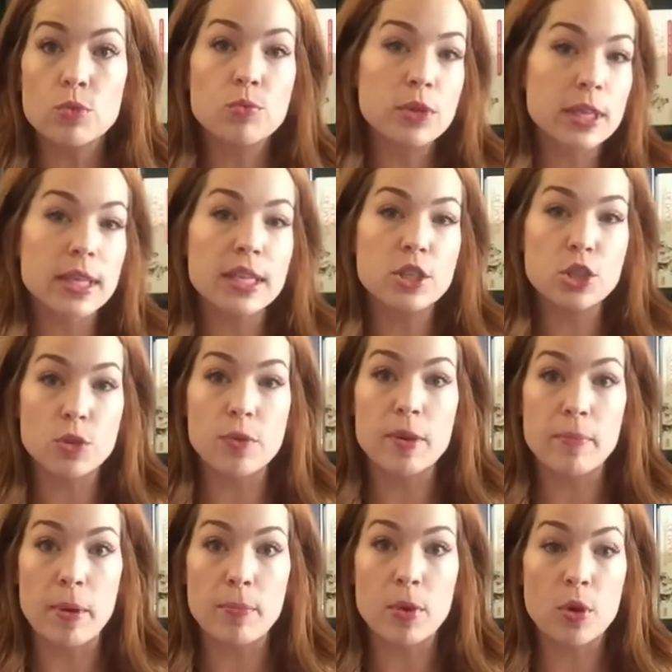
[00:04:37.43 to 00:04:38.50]
really to
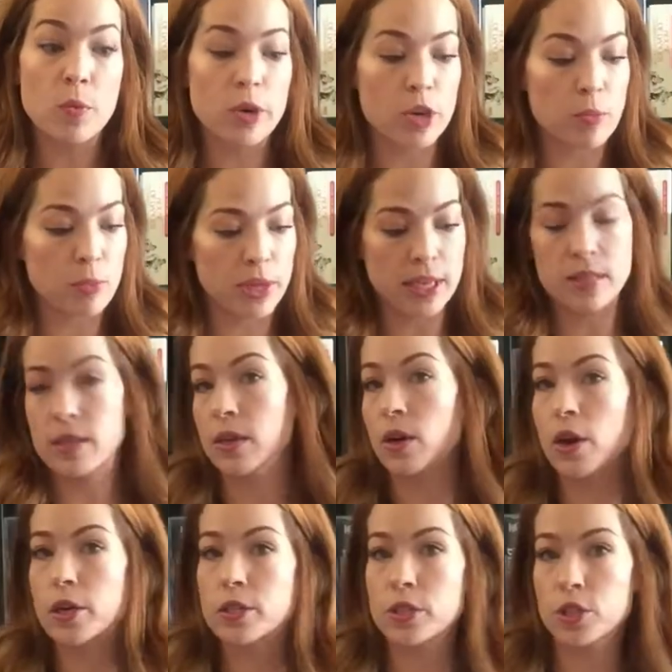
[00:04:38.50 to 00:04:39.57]
remember when you're placing
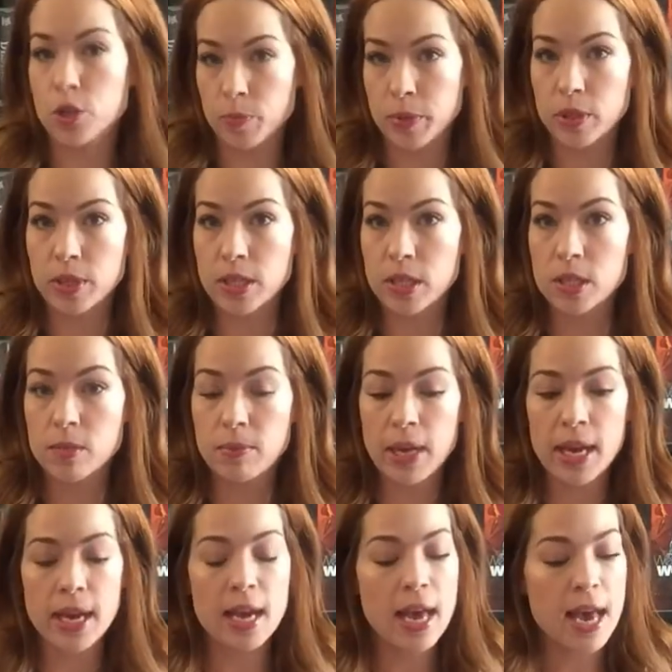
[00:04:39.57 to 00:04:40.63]
cards in your building
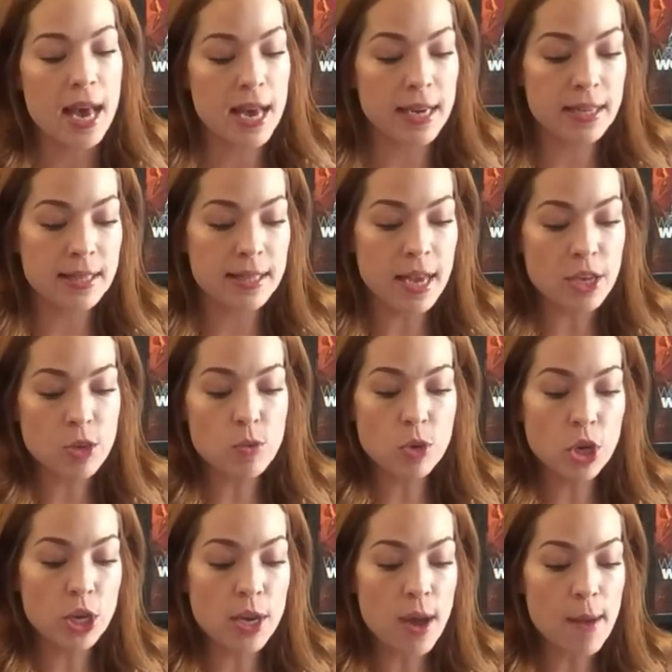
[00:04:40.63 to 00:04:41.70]
display, and it's that you
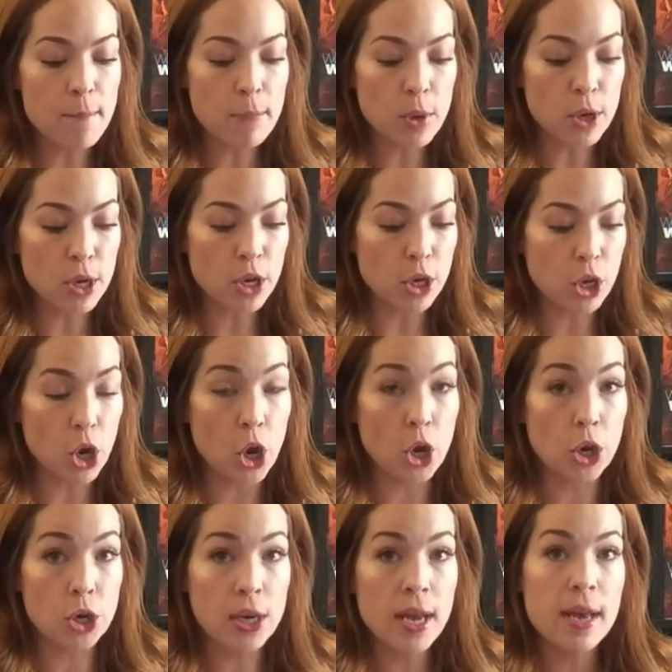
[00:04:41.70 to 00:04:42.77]
could not put a
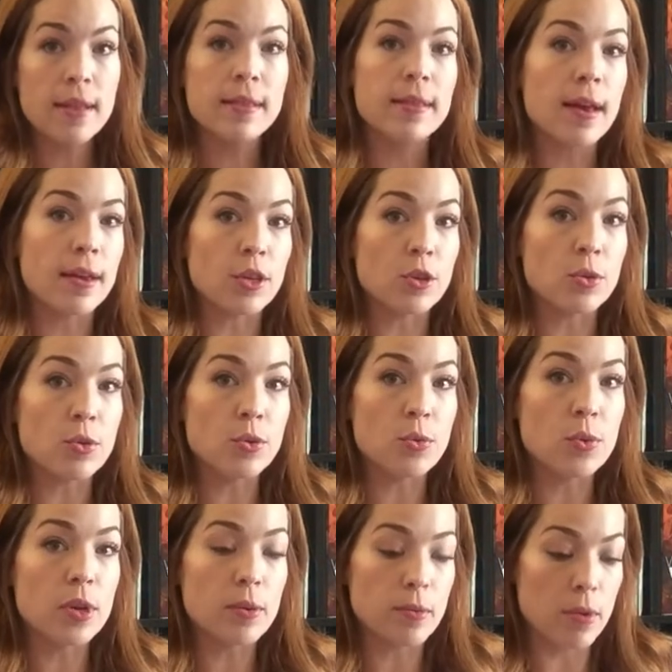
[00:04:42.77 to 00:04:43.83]
card that
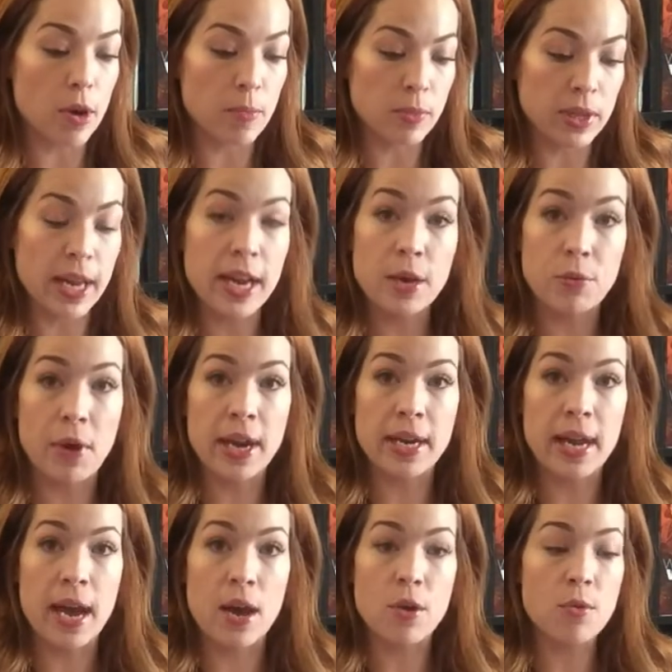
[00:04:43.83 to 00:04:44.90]
you are playing right
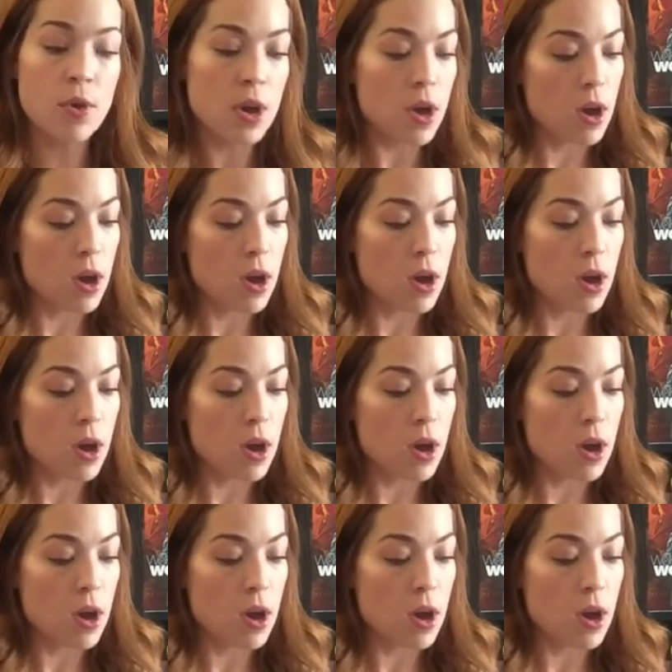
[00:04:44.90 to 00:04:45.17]
now